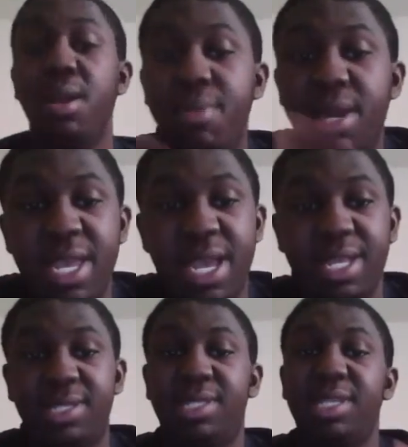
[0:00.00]
But
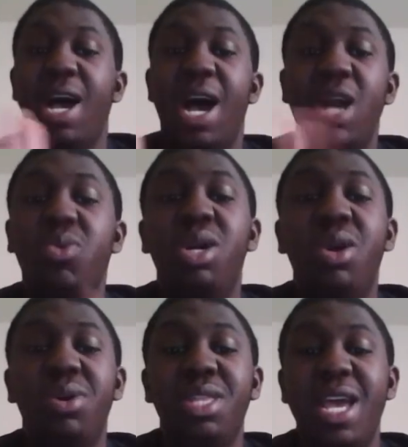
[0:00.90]
yes, I will
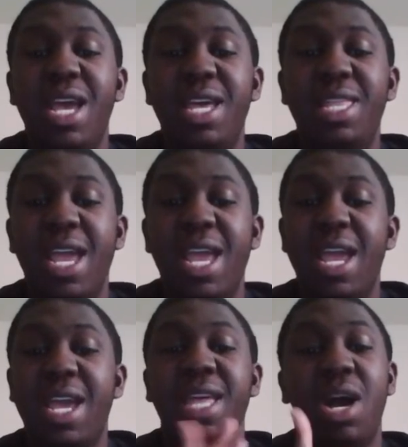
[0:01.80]
go on ahead
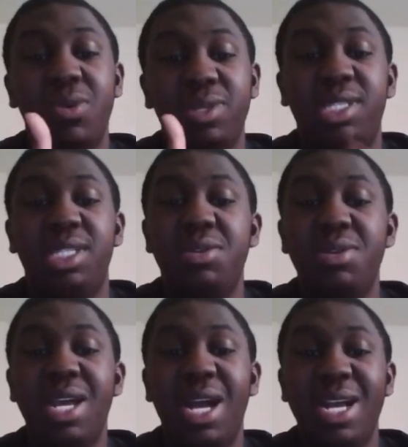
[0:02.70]
and I will see
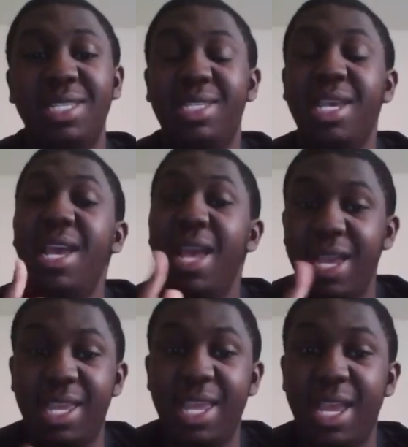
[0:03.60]
you guys
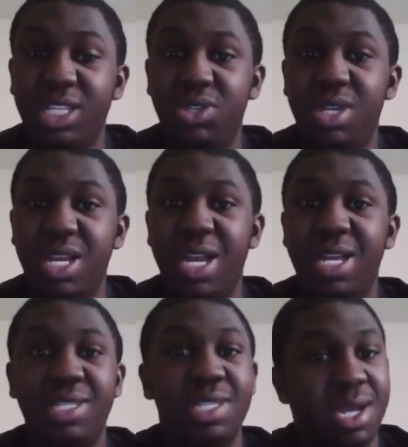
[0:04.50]
and catch you
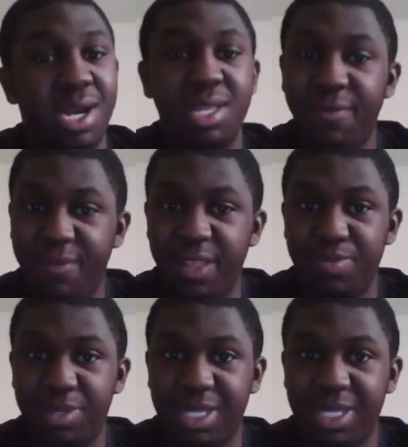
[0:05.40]
guys on the
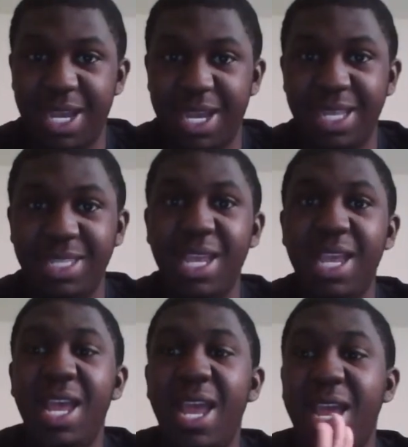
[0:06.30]
flip side.
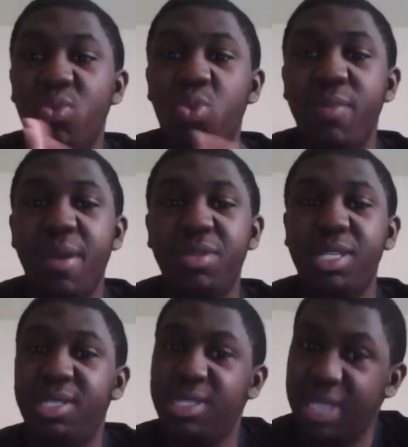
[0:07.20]
And remember
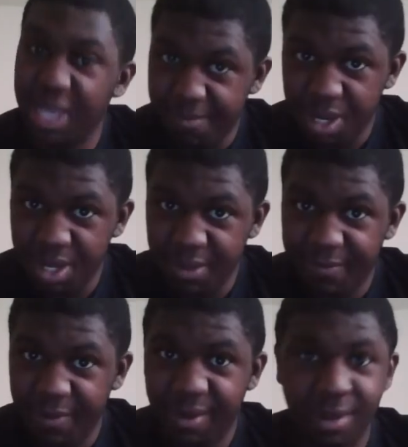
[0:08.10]
to stay
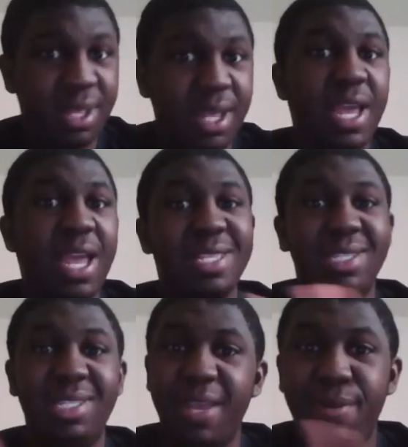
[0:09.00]
beautiful
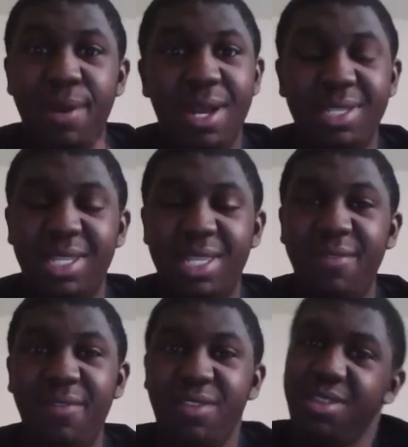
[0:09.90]
and stay
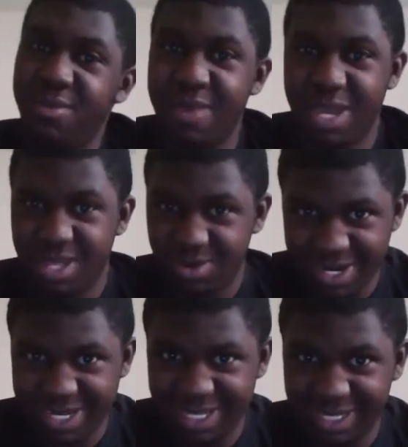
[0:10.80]
positive no matter
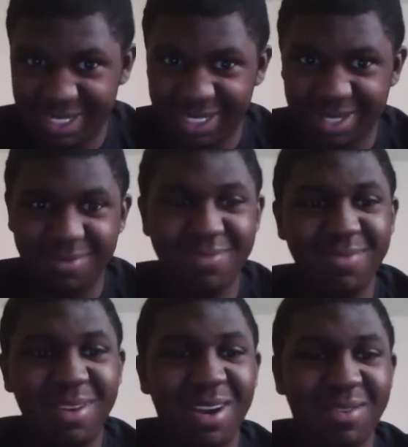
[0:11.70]
what.
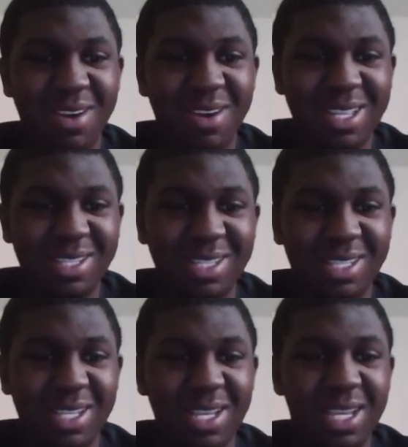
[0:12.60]

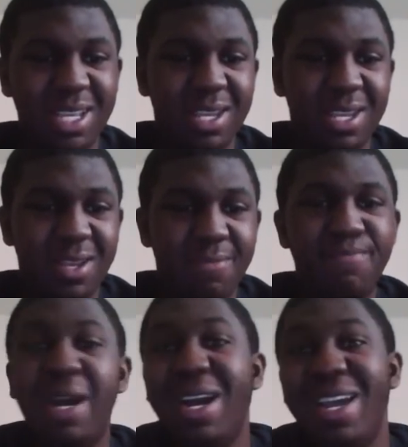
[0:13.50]
Alright?
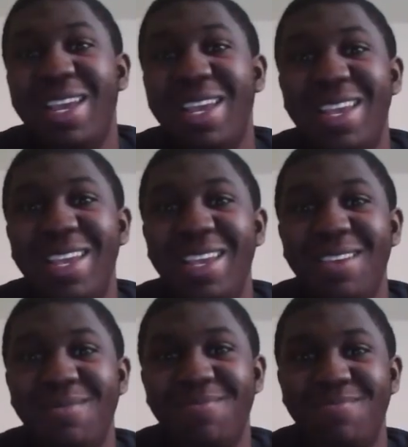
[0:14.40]

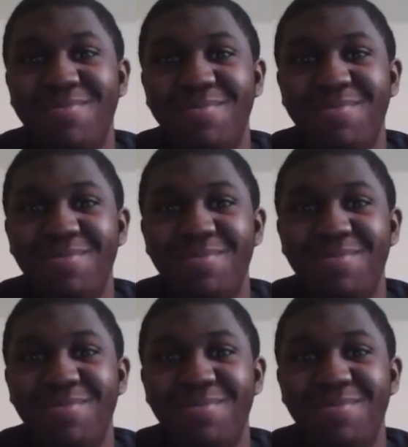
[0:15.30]
Bye!